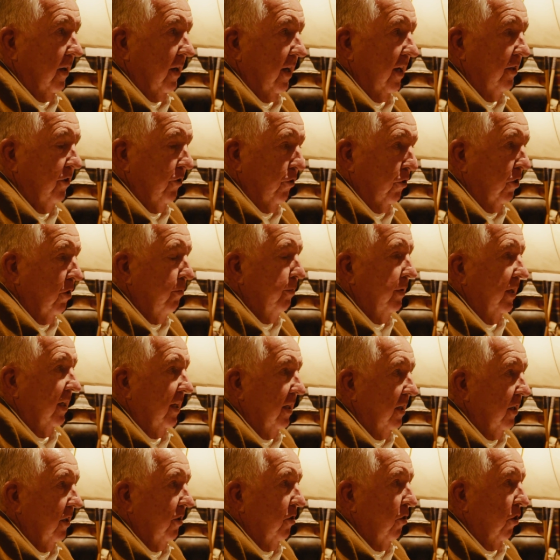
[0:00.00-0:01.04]
and you can
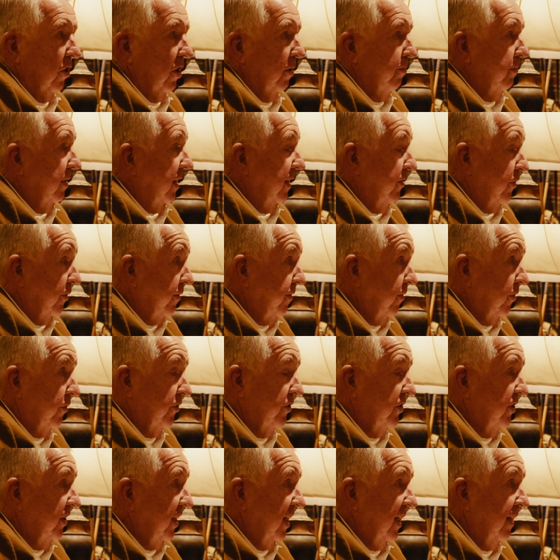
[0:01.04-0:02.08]
begin to call them by their
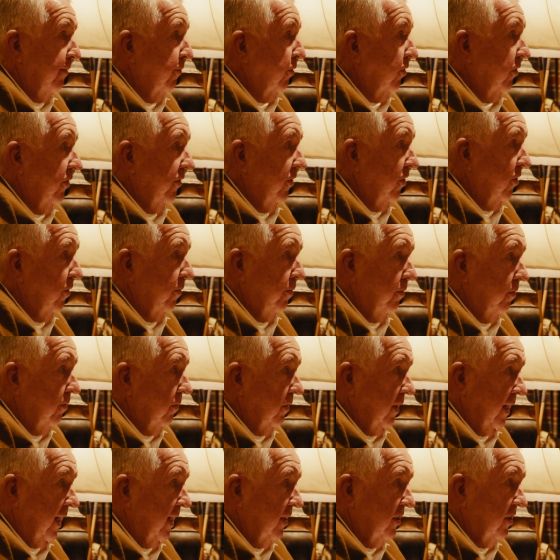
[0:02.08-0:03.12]
first name or their
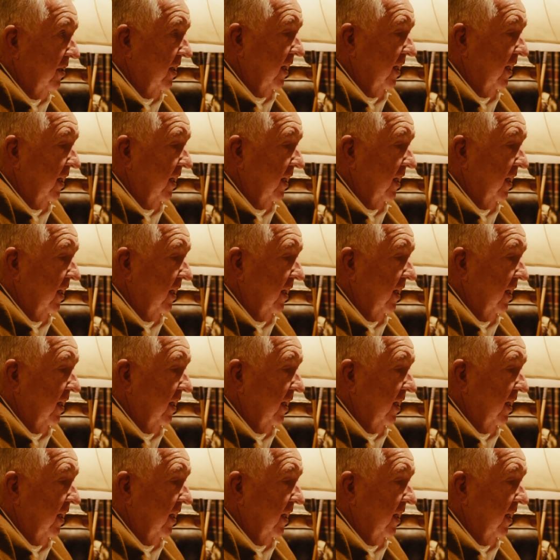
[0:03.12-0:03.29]
last